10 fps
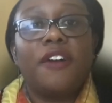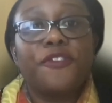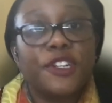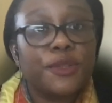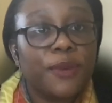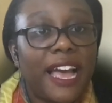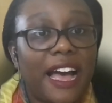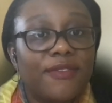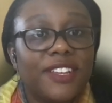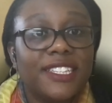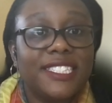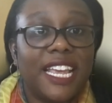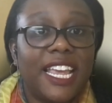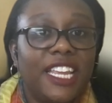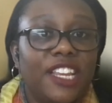First, we have
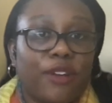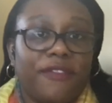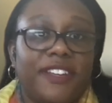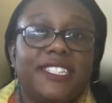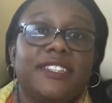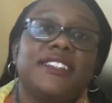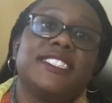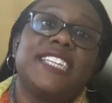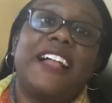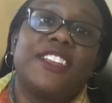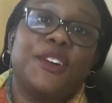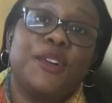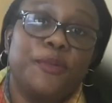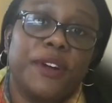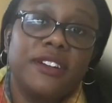Zane Griffin Talley
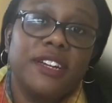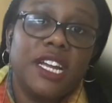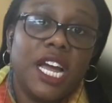Cooper,